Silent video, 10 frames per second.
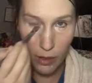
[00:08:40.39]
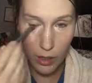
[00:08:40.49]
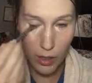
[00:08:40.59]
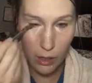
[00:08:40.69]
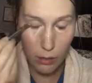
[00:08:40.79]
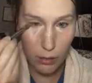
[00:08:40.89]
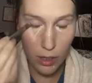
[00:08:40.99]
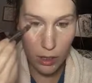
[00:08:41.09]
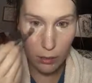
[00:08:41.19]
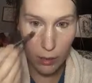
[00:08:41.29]

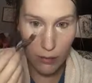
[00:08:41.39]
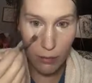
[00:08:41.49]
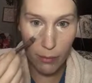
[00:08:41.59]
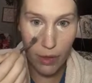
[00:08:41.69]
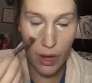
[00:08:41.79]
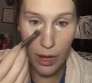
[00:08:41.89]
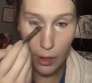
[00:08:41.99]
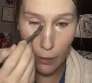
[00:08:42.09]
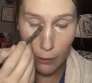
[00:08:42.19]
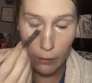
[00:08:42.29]
down and away from the
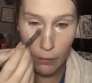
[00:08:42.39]
eye,